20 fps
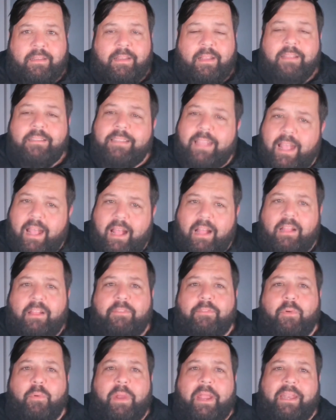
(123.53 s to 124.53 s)
It's a hell of
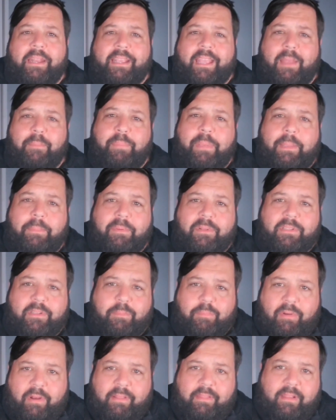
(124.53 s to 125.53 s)
a way to get people to
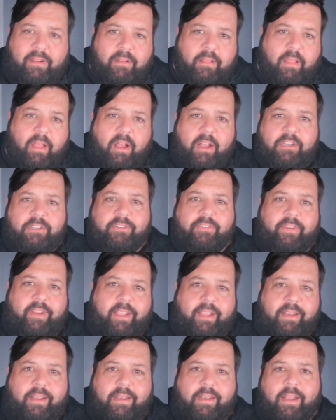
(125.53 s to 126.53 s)
bring their laundry
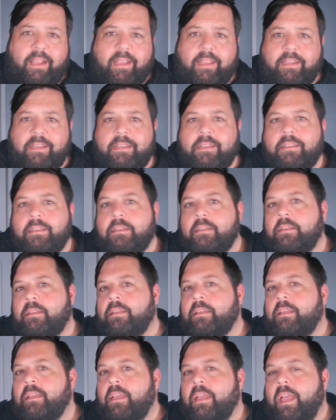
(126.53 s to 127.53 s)
in at night.
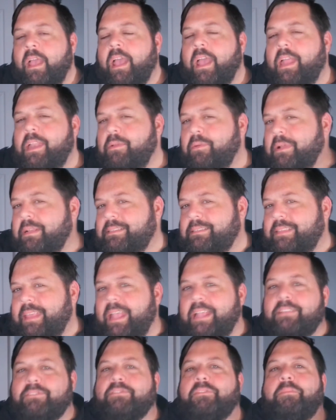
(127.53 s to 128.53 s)
Anyways,
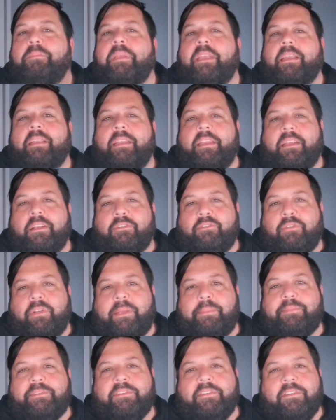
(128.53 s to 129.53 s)
thanks for being here,
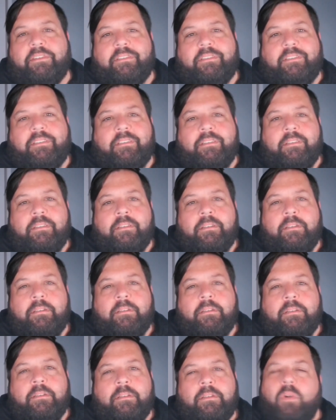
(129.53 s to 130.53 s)
Creepsters.
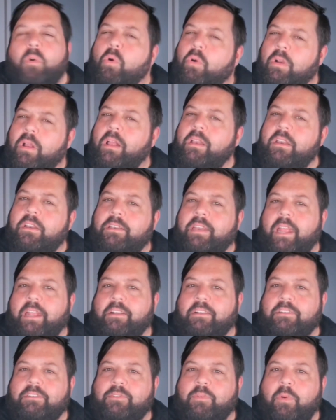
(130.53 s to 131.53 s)
Or
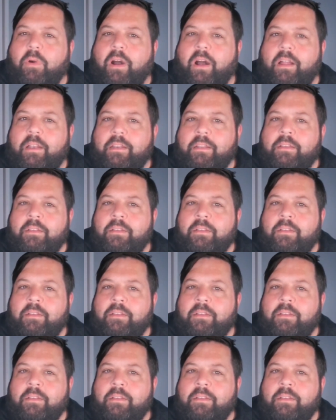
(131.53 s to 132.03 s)
Undertaker Squad.